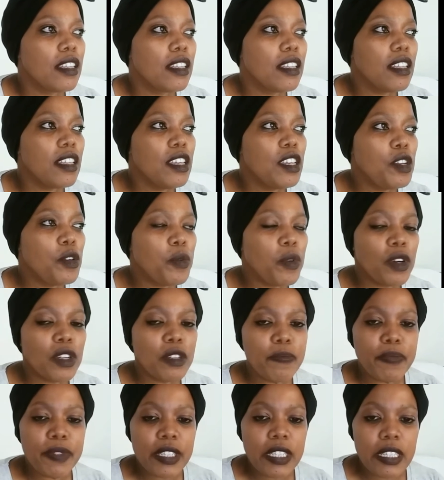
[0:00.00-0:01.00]
it
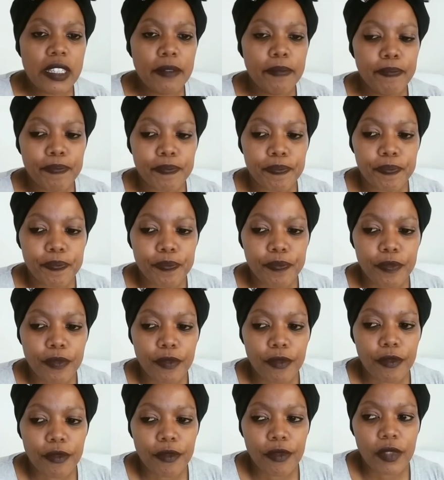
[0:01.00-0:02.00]
won't be
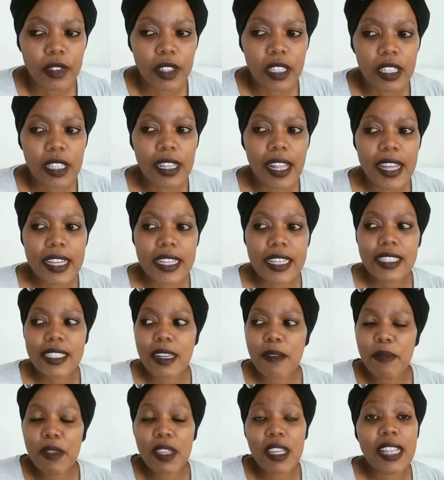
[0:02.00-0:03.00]
like
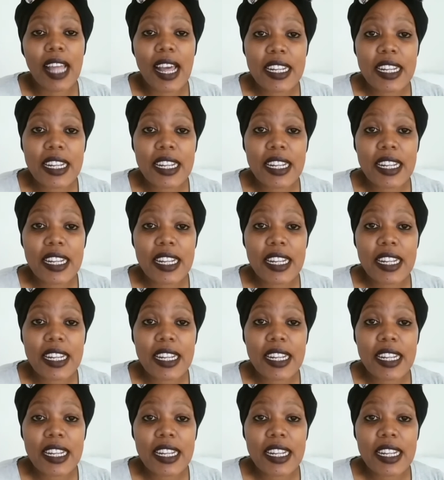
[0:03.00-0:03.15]
something.